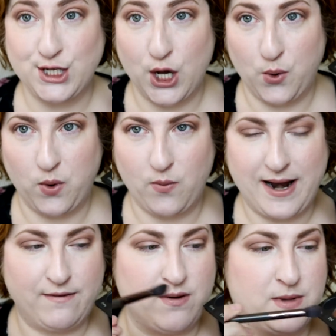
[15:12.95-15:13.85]
So we're
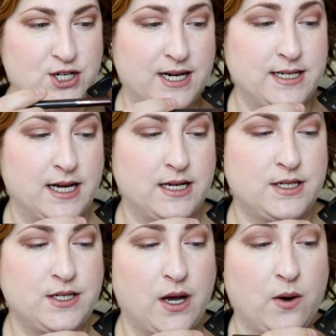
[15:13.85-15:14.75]
ready for magenta.
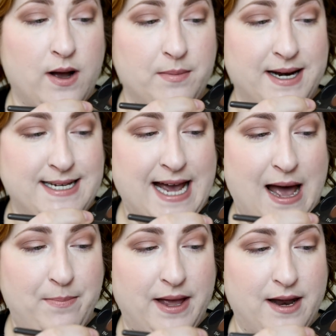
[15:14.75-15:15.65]
So I'm gonna
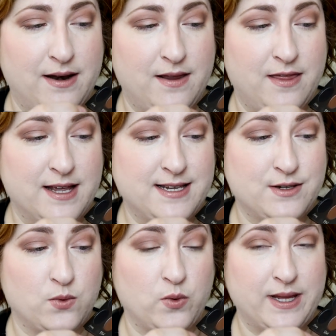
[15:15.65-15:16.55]
tap in. This
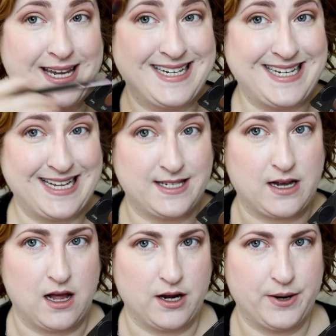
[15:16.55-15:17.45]
is a really intense
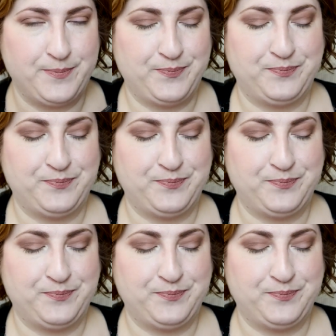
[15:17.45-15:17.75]
color.